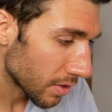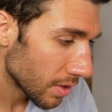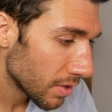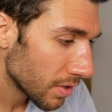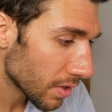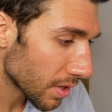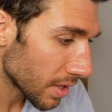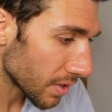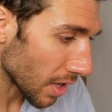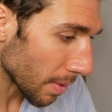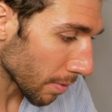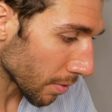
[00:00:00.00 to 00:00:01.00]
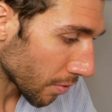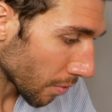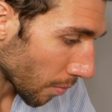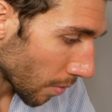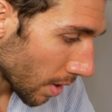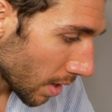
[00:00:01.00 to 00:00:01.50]
so this is a good example. So
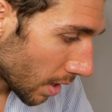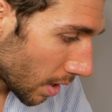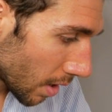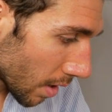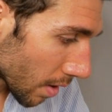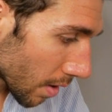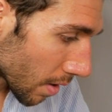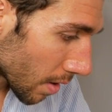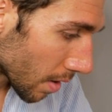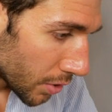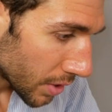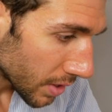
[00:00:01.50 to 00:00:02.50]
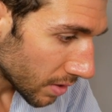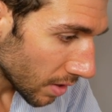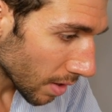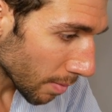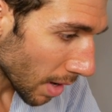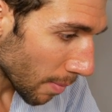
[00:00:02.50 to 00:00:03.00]
right here, you can see
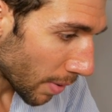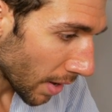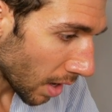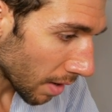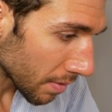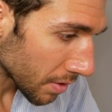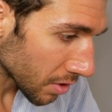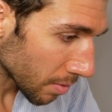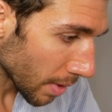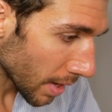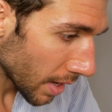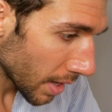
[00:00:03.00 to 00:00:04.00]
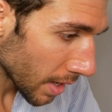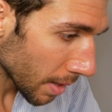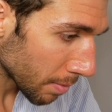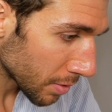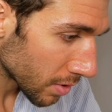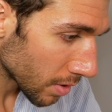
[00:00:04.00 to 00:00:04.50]
that my pelvis or my
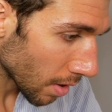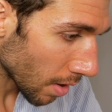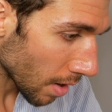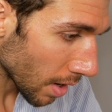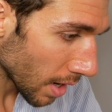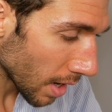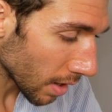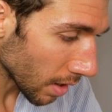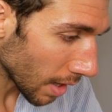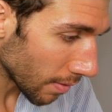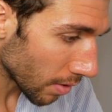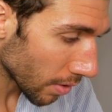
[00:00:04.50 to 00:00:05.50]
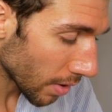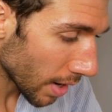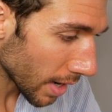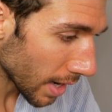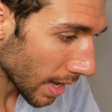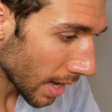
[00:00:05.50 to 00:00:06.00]
hips are not level, they're
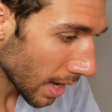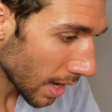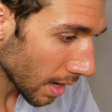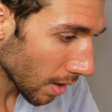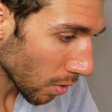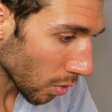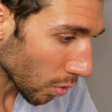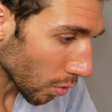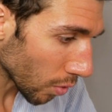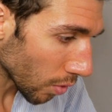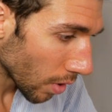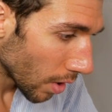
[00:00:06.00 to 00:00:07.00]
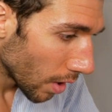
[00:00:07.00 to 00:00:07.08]
at an angle.